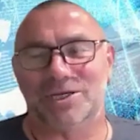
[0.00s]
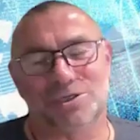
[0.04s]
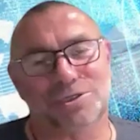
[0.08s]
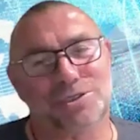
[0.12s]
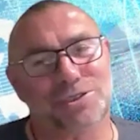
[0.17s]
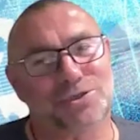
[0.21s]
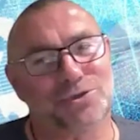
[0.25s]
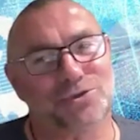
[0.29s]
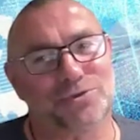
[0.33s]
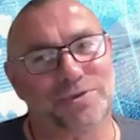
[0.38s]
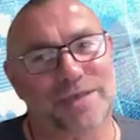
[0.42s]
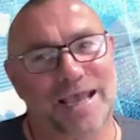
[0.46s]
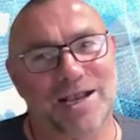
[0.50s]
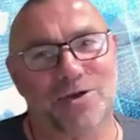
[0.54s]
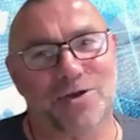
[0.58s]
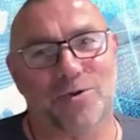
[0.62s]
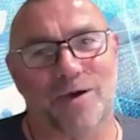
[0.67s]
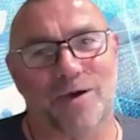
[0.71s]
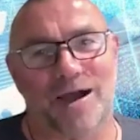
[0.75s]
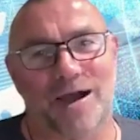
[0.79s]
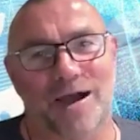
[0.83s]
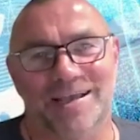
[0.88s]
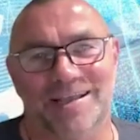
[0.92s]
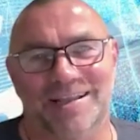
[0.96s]
And I just stood
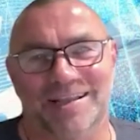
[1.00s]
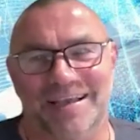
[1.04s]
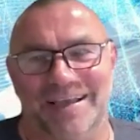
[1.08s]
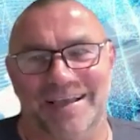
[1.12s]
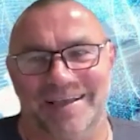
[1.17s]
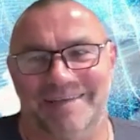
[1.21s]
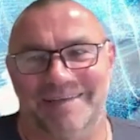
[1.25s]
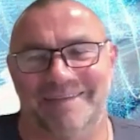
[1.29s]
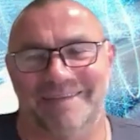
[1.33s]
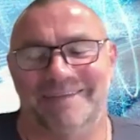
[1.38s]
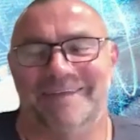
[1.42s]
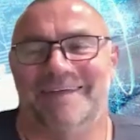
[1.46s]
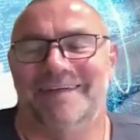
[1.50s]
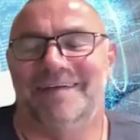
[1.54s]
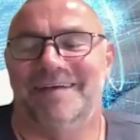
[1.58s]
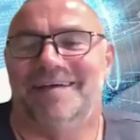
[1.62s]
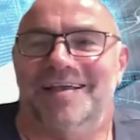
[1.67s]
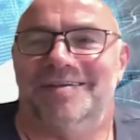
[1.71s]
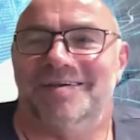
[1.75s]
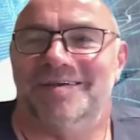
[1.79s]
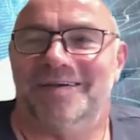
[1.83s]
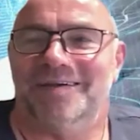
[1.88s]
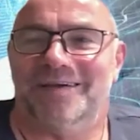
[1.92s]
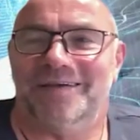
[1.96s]
there quietly.
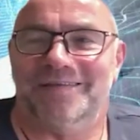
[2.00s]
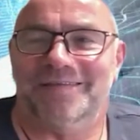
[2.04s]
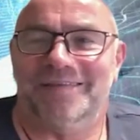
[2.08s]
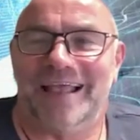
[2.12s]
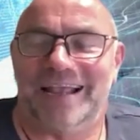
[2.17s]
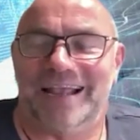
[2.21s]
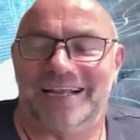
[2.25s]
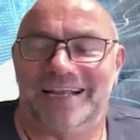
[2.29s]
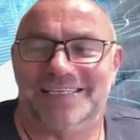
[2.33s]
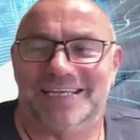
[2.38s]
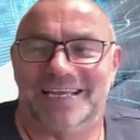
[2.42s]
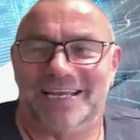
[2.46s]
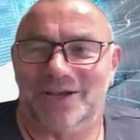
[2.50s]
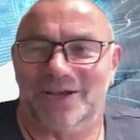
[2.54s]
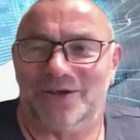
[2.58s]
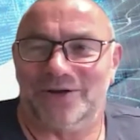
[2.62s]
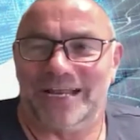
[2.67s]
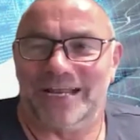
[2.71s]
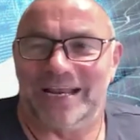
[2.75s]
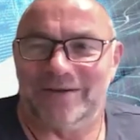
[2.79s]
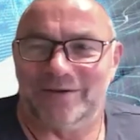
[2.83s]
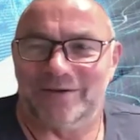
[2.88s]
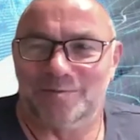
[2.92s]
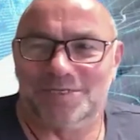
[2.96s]
And next thing
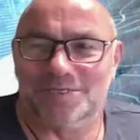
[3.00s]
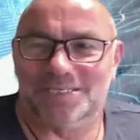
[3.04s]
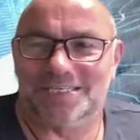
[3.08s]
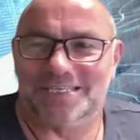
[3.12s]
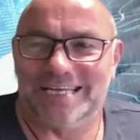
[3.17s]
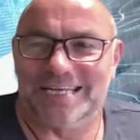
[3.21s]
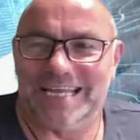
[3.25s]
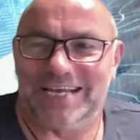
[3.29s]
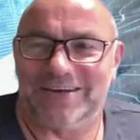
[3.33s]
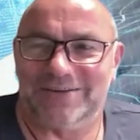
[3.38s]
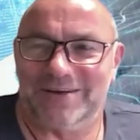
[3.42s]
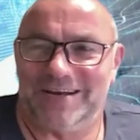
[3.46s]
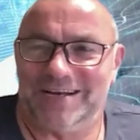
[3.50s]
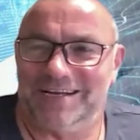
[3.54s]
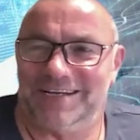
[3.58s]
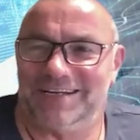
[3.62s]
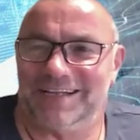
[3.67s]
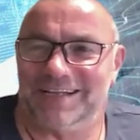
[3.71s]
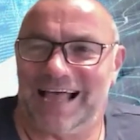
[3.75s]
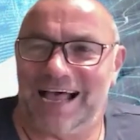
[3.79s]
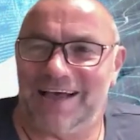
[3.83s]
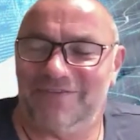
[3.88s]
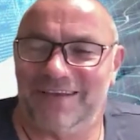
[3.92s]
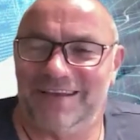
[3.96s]
you could hear him
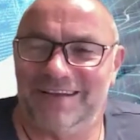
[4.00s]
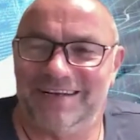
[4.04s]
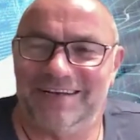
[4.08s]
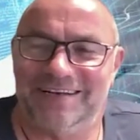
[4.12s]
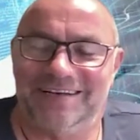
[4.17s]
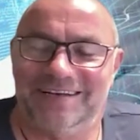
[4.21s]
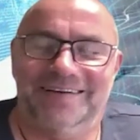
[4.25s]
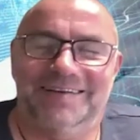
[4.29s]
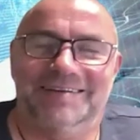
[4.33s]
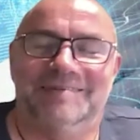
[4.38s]
snickering and laughing.